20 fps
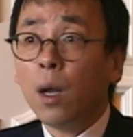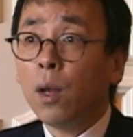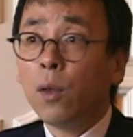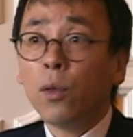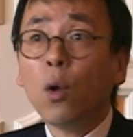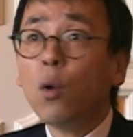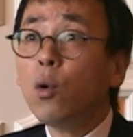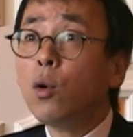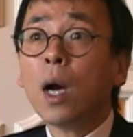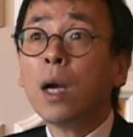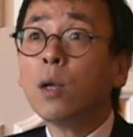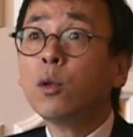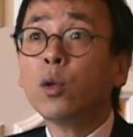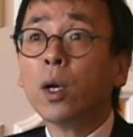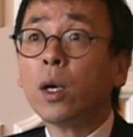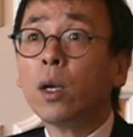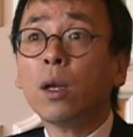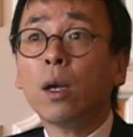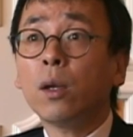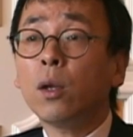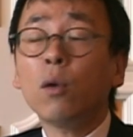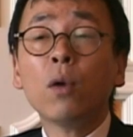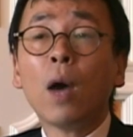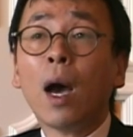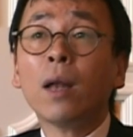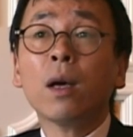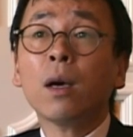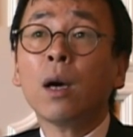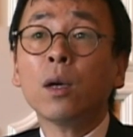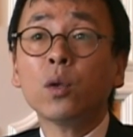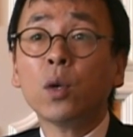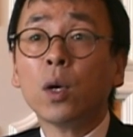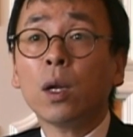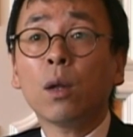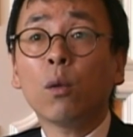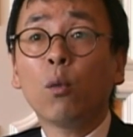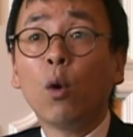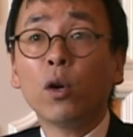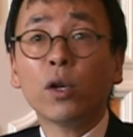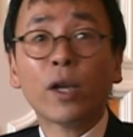No other country in
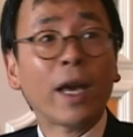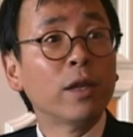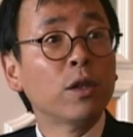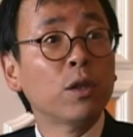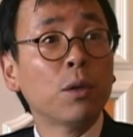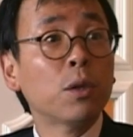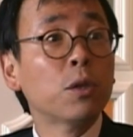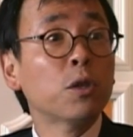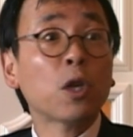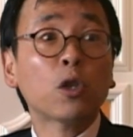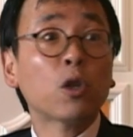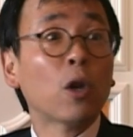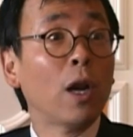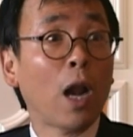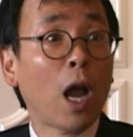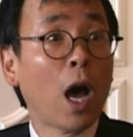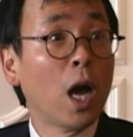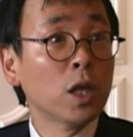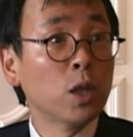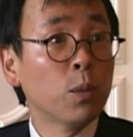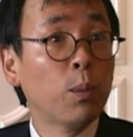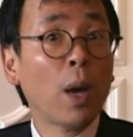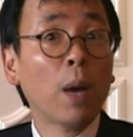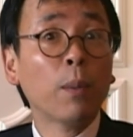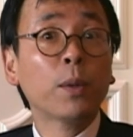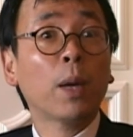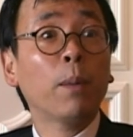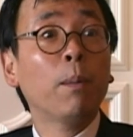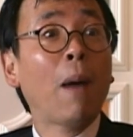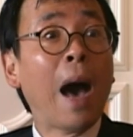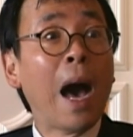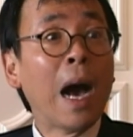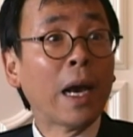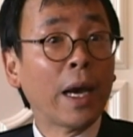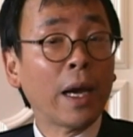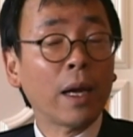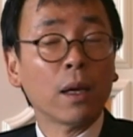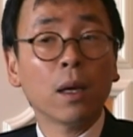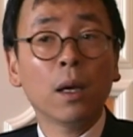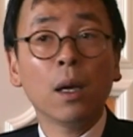the world has such a large property
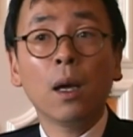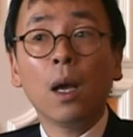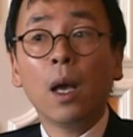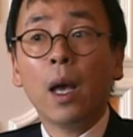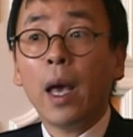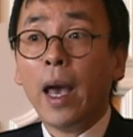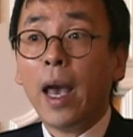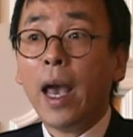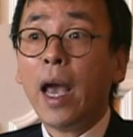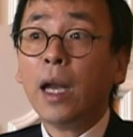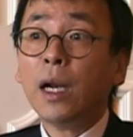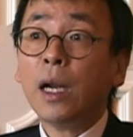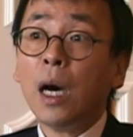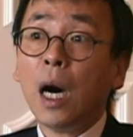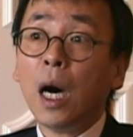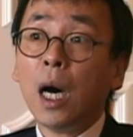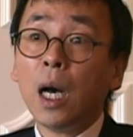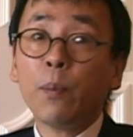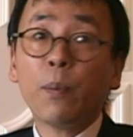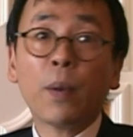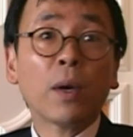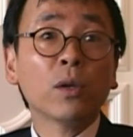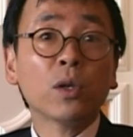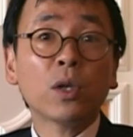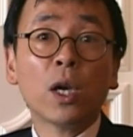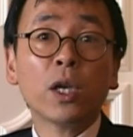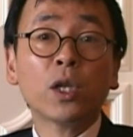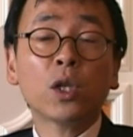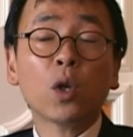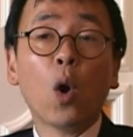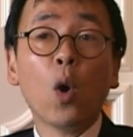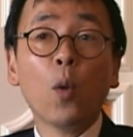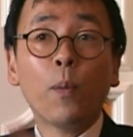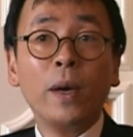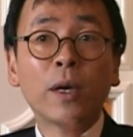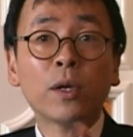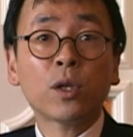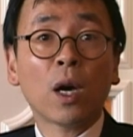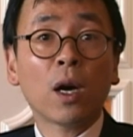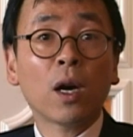market, and because it's all
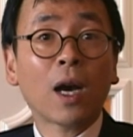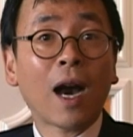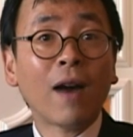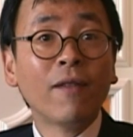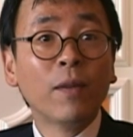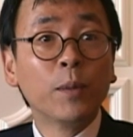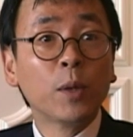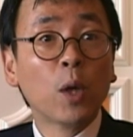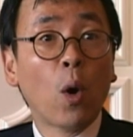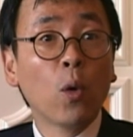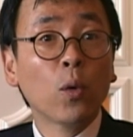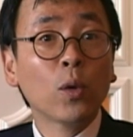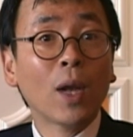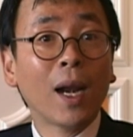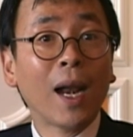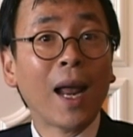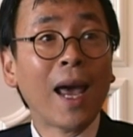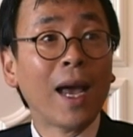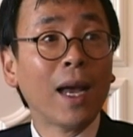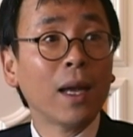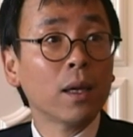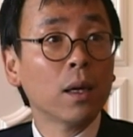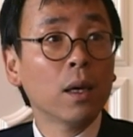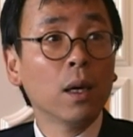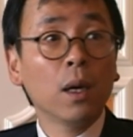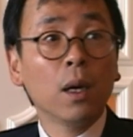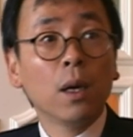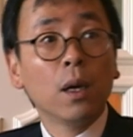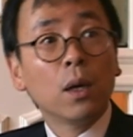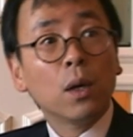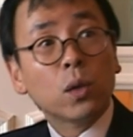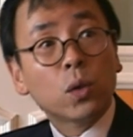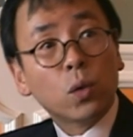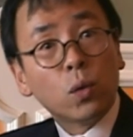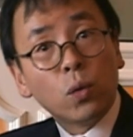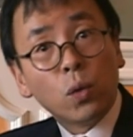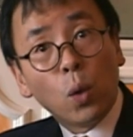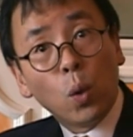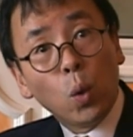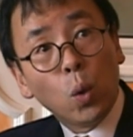based on government-owned land,
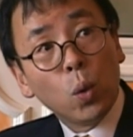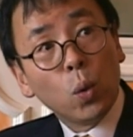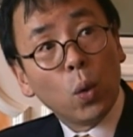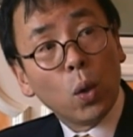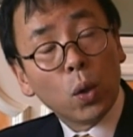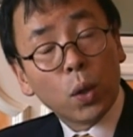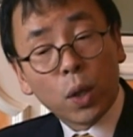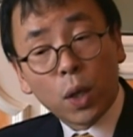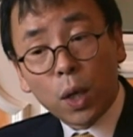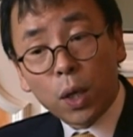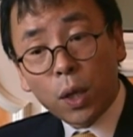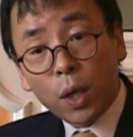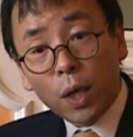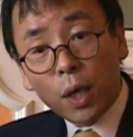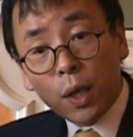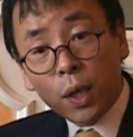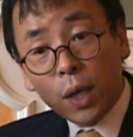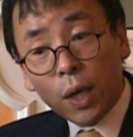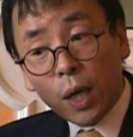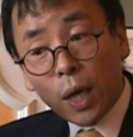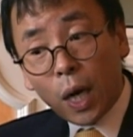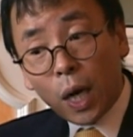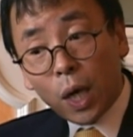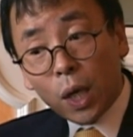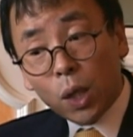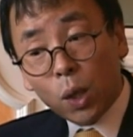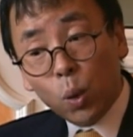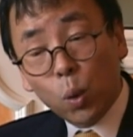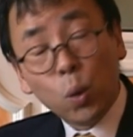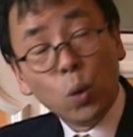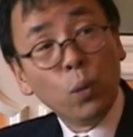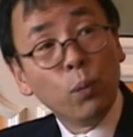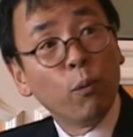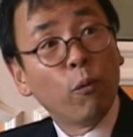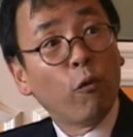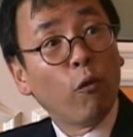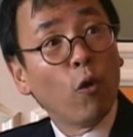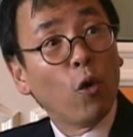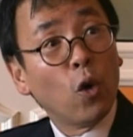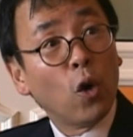so the room
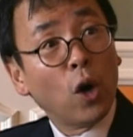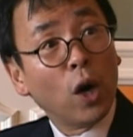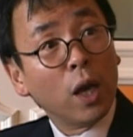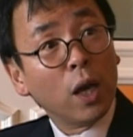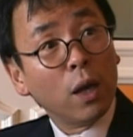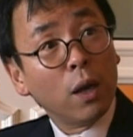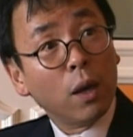for